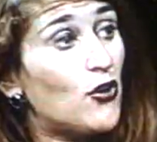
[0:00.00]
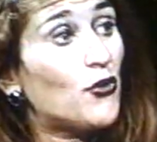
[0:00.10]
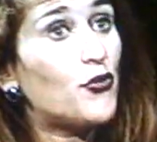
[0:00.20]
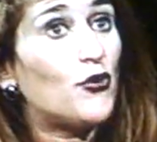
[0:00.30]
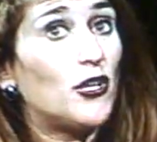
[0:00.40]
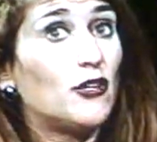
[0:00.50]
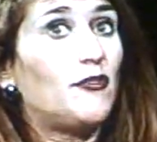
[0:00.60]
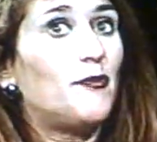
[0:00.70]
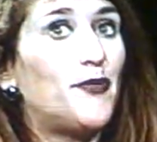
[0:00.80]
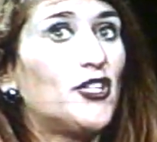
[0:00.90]
go through a lot
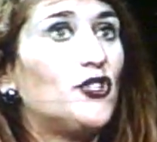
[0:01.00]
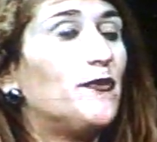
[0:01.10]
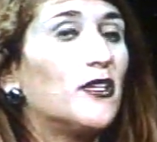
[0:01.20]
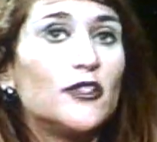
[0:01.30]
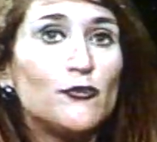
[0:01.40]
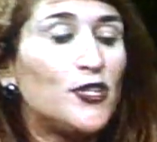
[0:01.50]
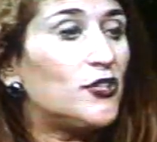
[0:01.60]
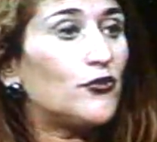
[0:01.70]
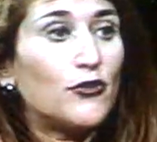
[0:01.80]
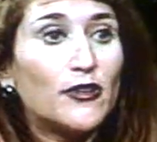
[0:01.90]
of oppression because we
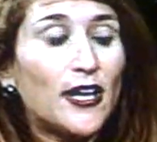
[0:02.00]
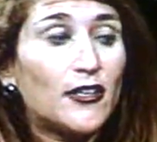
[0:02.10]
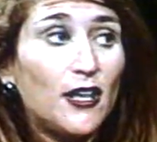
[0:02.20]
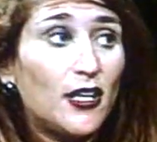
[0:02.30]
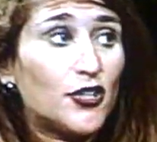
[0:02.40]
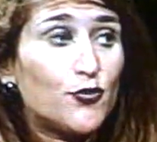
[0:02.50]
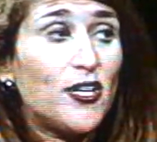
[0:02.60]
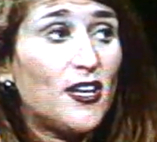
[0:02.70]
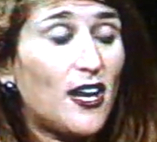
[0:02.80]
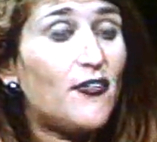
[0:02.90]
need to acknowledge
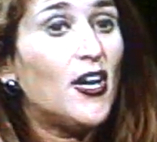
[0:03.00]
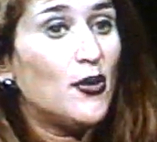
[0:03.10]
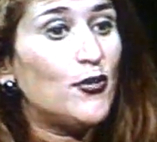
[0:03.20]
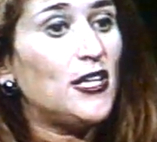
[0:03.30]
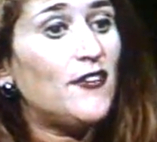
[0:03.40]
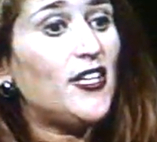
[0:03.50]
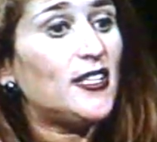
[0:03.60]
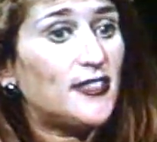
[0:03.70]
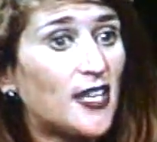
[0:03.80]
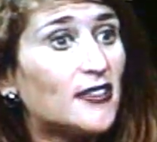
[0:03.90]
we live in a
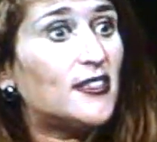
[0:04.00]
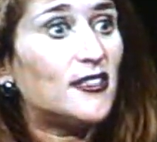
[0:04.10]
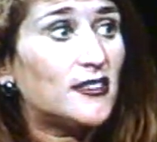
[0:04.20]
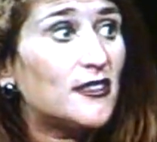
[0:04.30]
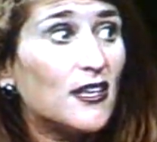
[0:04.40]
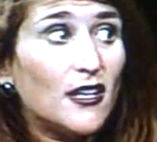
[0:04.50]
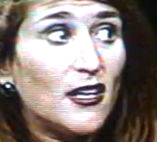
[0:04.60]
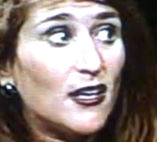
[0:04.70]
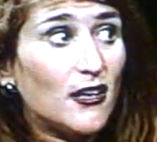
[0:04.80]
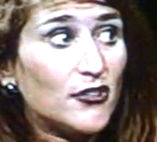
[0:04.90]
sexist
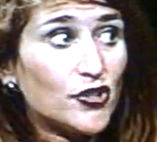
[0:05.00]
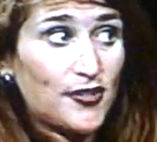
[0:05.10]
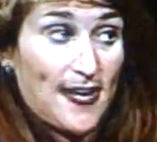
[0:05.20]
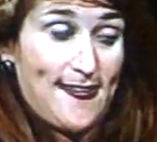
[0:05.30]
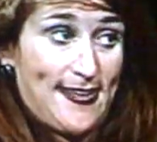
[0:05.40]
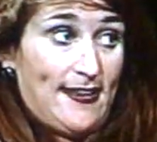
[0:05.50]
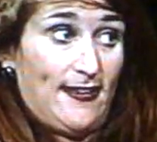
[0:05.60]
society.